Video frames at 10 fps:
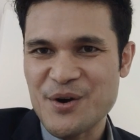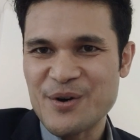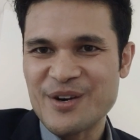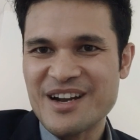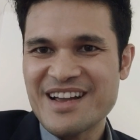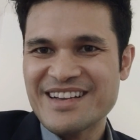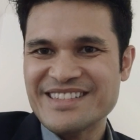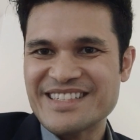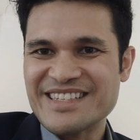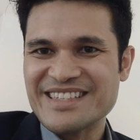or
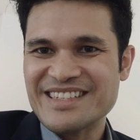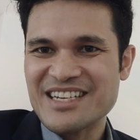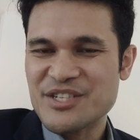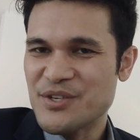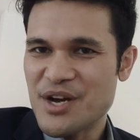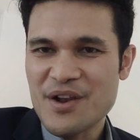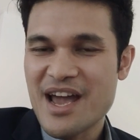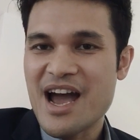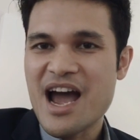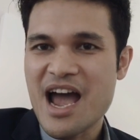the
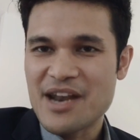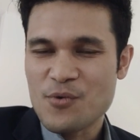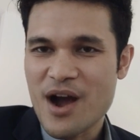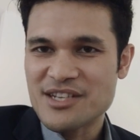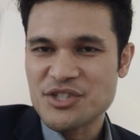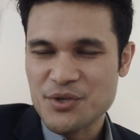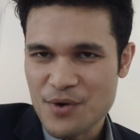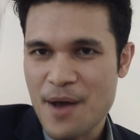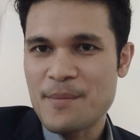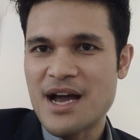advanced
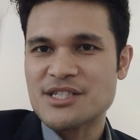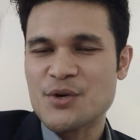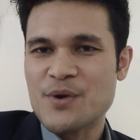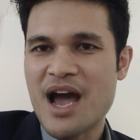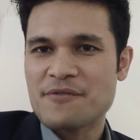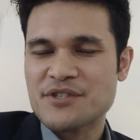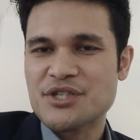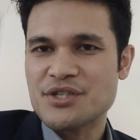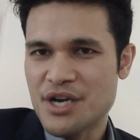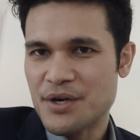grammar. So we have
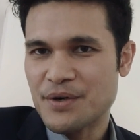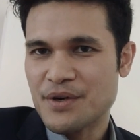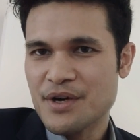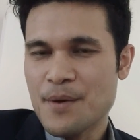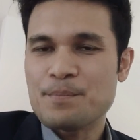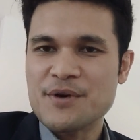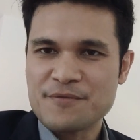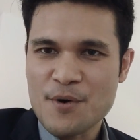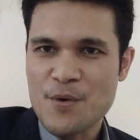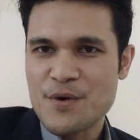to know
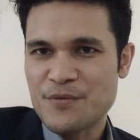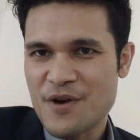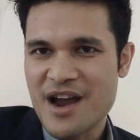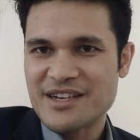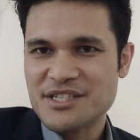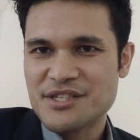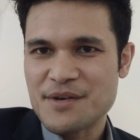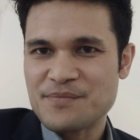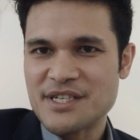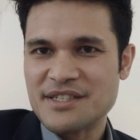before we write
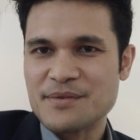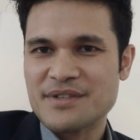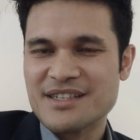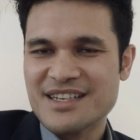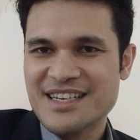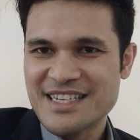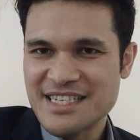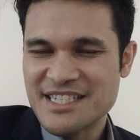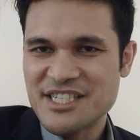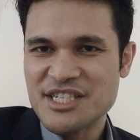something
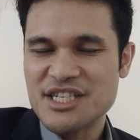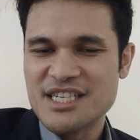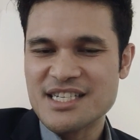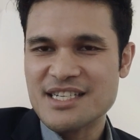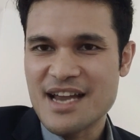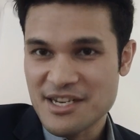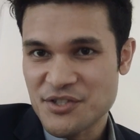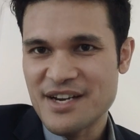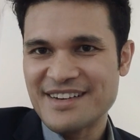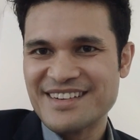in the
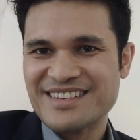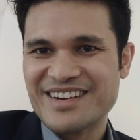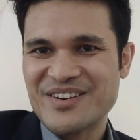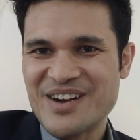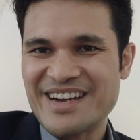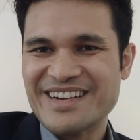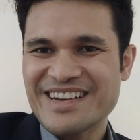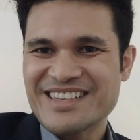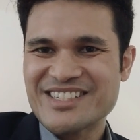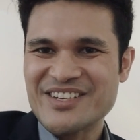essay, right?
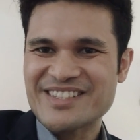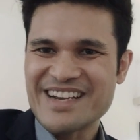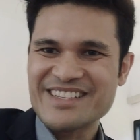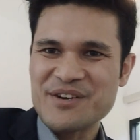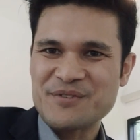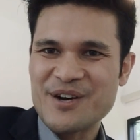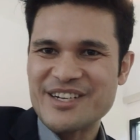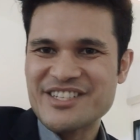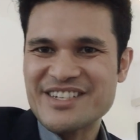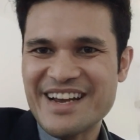So thank you
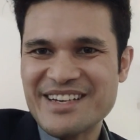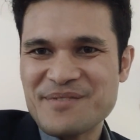for today.